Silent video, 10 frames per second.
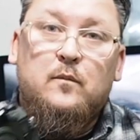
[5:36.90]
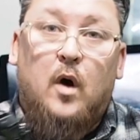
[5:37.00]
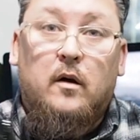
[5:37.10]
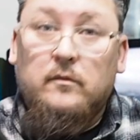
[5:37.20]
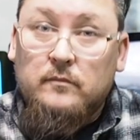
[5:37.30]

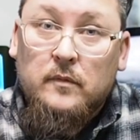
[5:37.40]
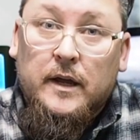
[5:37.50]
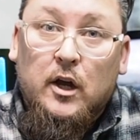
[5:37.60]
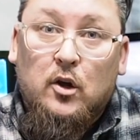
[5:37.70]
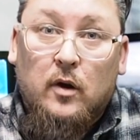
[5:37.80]
well,
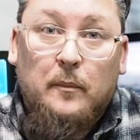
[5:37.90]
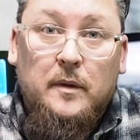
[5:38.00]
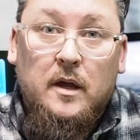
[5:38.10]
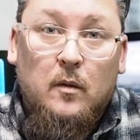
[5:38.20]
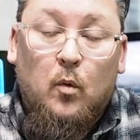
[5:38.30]
like a
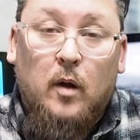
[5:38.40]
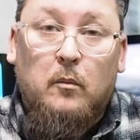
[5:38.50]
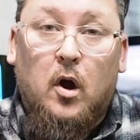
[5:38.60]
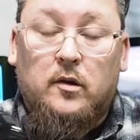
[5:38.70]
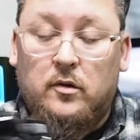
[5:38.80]
gripped E-M1
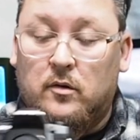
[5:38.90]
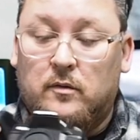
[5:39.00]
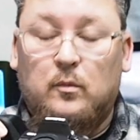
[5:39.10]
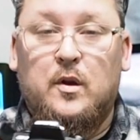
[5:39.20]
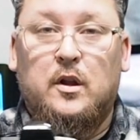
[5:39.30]
Mark II
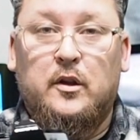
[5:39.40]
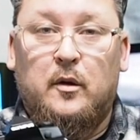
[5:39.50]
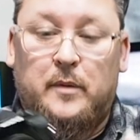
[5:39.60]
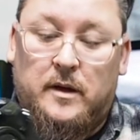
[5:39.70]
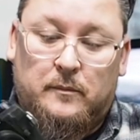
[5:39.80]
with a
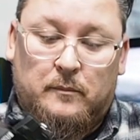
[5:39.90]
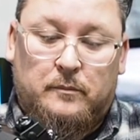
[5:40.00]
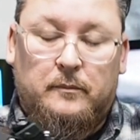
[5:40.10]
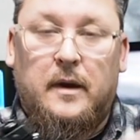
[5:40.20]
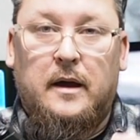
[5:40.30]
little bit,
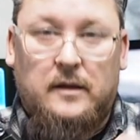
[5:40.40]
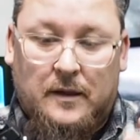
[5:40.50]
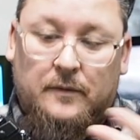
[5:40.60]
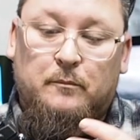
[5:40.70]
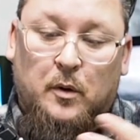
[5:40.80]

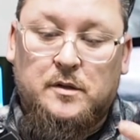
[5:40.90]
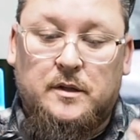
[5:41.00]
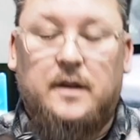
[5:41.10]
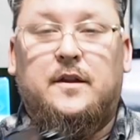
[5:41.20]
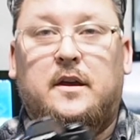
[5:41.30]
I
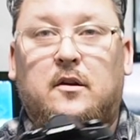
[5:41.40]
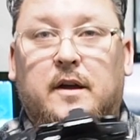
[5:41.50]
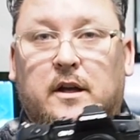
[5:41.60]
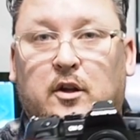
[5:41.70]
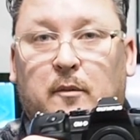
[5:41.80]
personally, I think, you know,
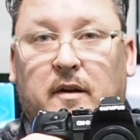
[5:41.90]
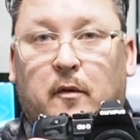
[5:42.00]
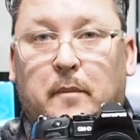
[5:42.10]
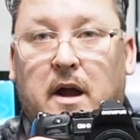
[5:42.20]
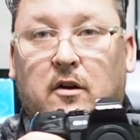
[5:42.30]
like a little bit of
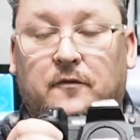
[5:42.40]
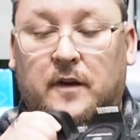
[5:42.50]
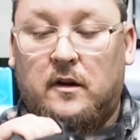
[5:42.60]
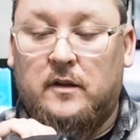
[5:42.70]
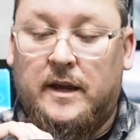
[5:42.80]
a better
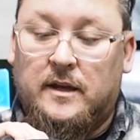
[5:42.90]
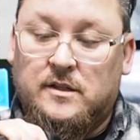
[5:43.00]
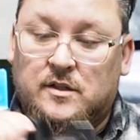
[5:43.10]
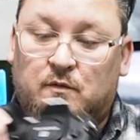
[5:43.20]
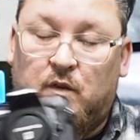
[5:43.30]
feel. Like it
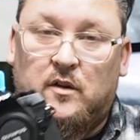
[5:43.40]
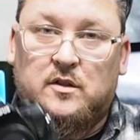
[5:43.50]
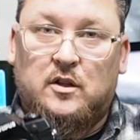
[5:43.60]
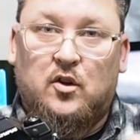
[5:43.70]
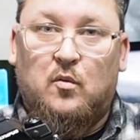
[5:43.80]
just
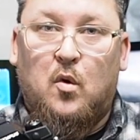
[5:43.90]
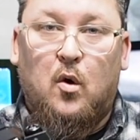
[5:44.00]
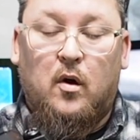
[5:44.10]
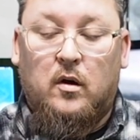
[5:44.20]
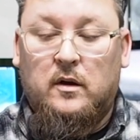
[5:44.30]
feels a little
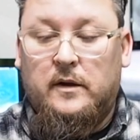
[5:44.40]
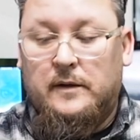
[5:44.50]
more